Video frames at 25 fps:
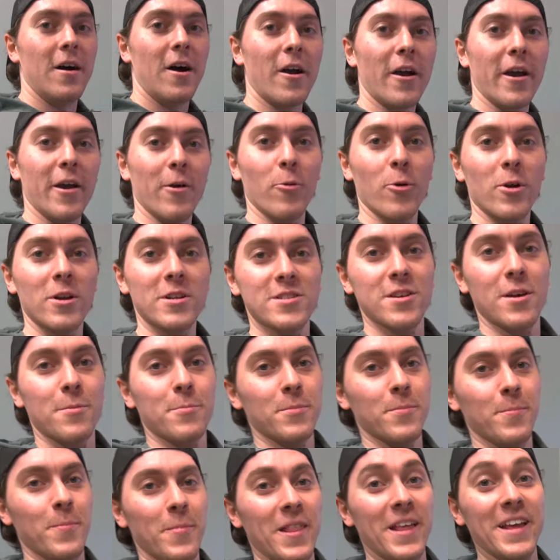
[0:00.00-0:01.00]
All right, what is
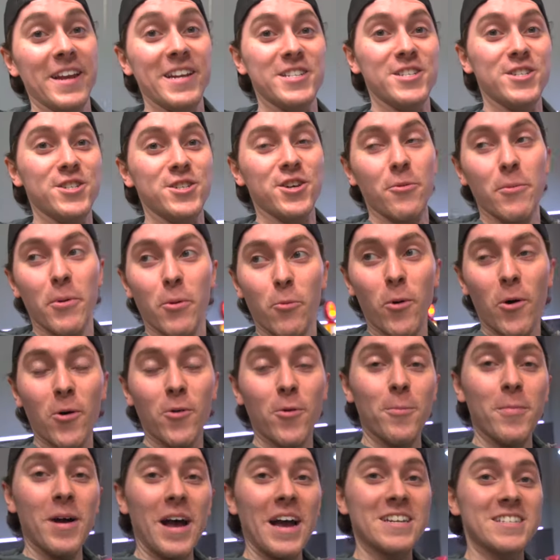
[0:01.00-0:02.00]
up ladies and gentlemen?
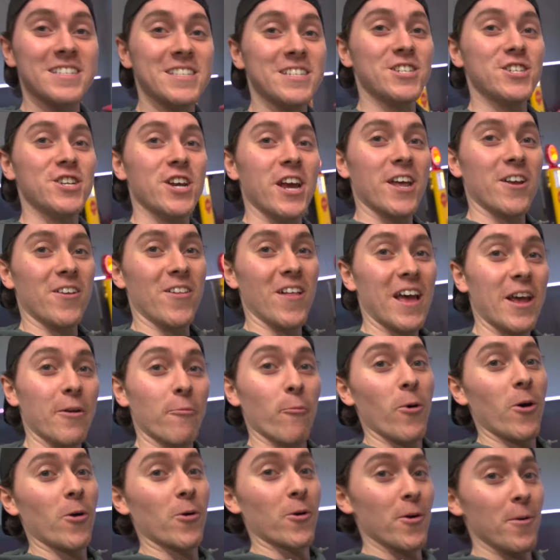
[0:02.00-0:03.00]
Welcome back to the channel
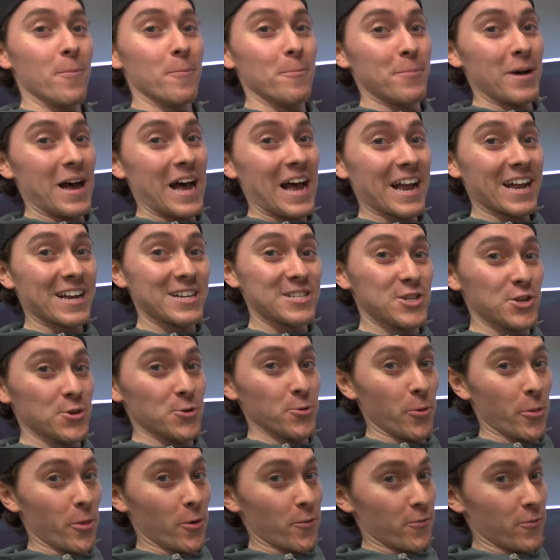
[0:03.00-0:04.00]
and welcome back
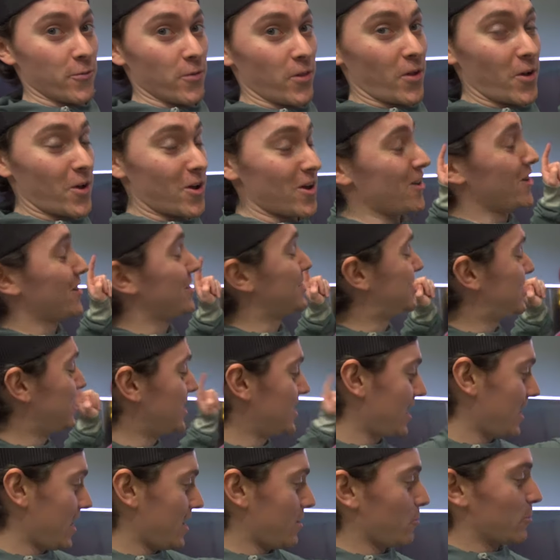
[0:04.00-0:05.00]
to the vlog.
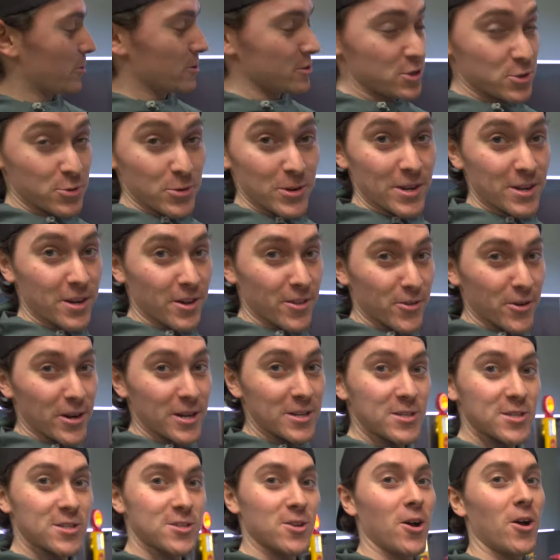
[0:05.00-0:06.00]
Today we're doing another
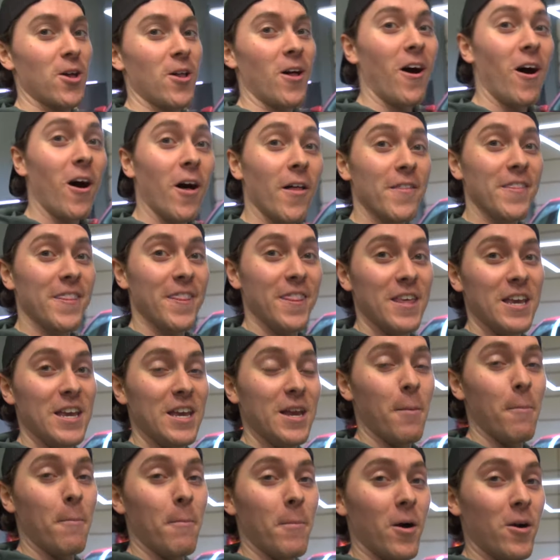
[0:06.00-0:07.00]
install on
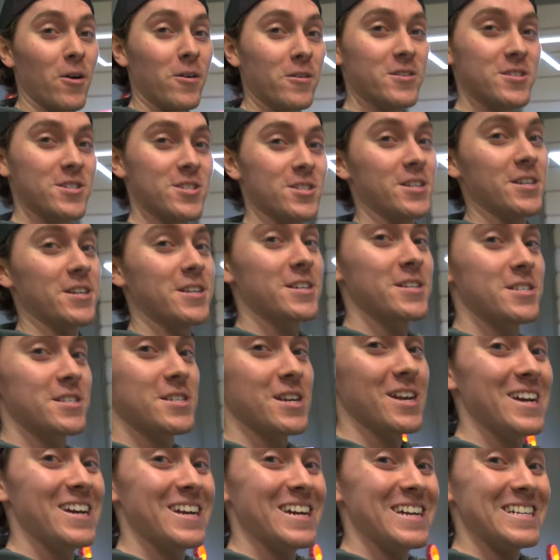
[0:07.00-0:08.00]
the Mark
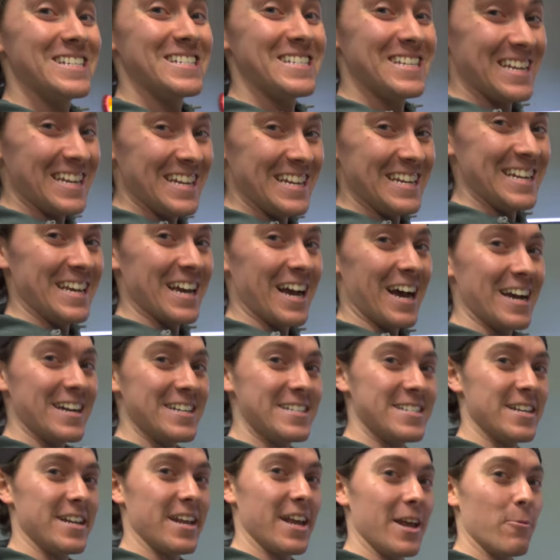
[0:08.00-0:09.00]
6
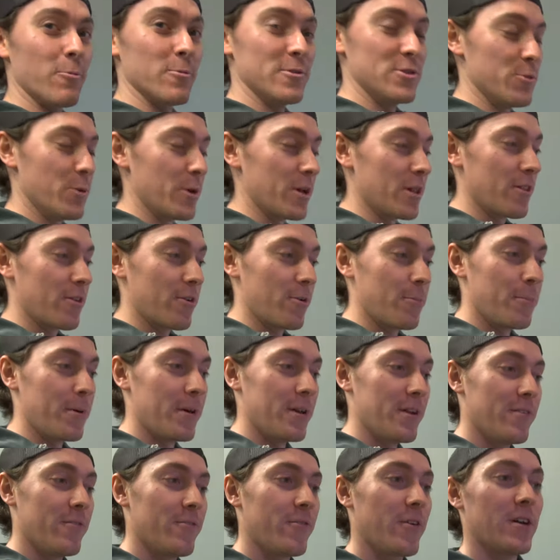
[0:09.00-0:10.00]
TDI. Today we're doing a little
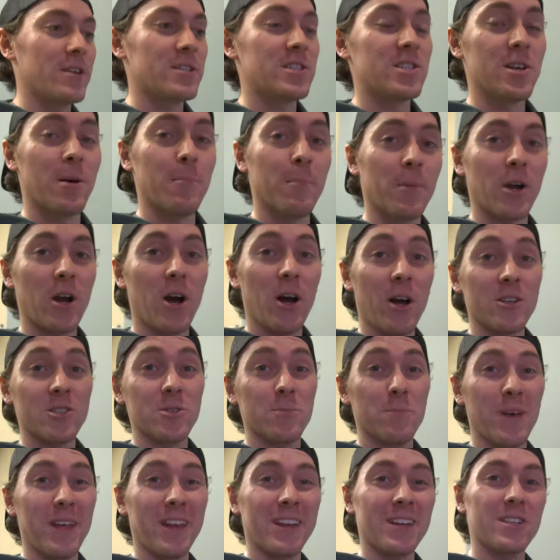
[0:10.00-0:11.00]
bit of some
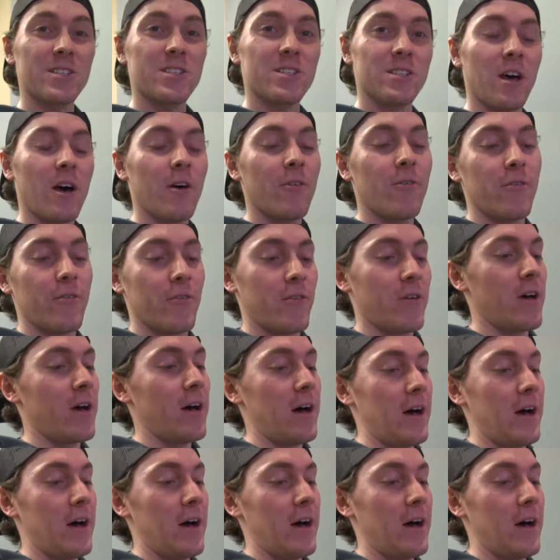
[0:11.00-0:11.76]
cosmetic stuff.